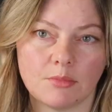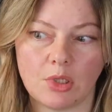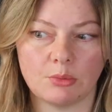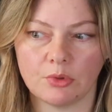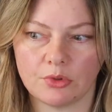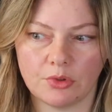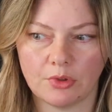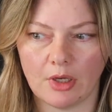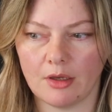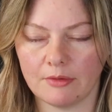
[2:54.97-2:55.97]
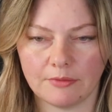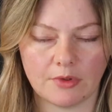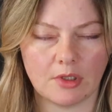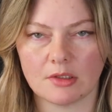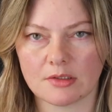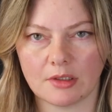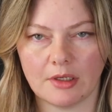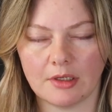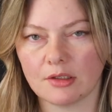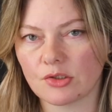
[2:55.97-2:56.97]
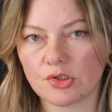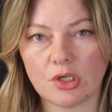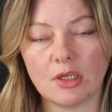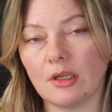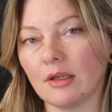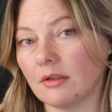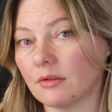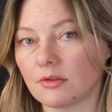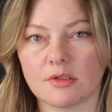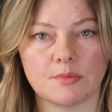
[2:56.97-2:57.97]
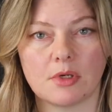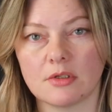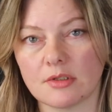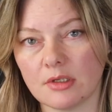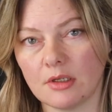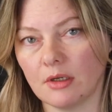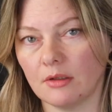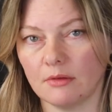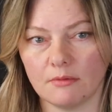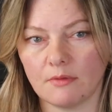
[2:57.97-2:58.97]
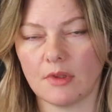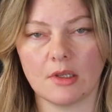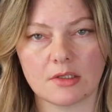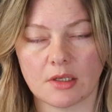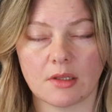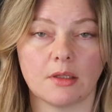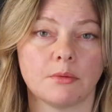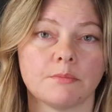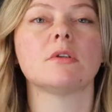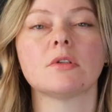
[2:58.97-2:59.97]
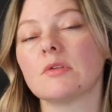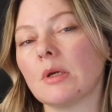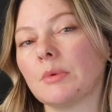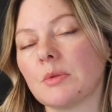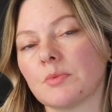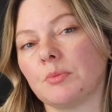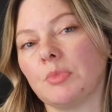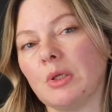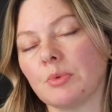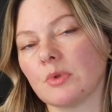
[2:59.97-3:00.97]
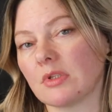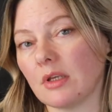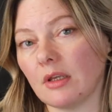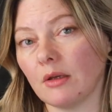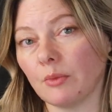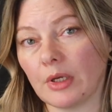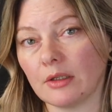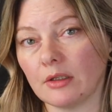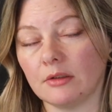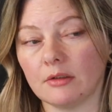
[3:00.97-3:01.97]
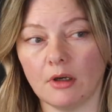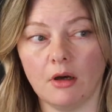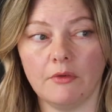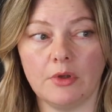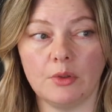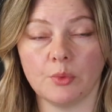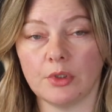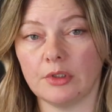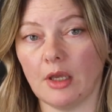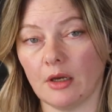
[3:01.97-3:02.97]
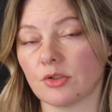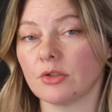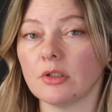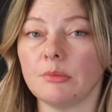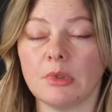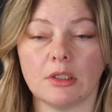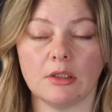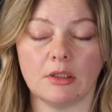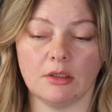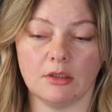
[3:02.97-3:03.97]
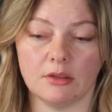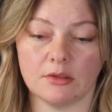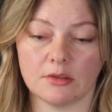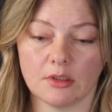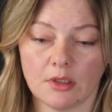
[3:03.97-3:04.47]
be able to have things like shading and transparency and things like that. So sometimes when people say Wayland, often what they actually mean is